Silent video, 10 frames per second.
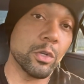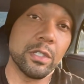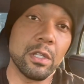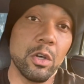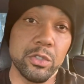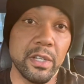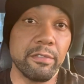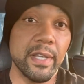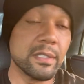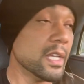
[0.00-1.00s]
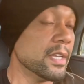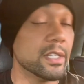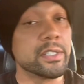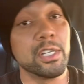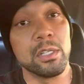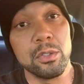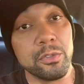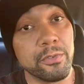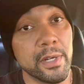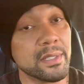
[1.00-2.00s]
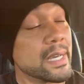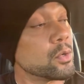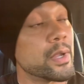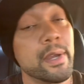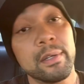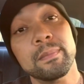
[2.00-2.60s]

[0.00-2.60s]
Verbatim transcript: to close in their face. They're scared to lose friends. I don't care.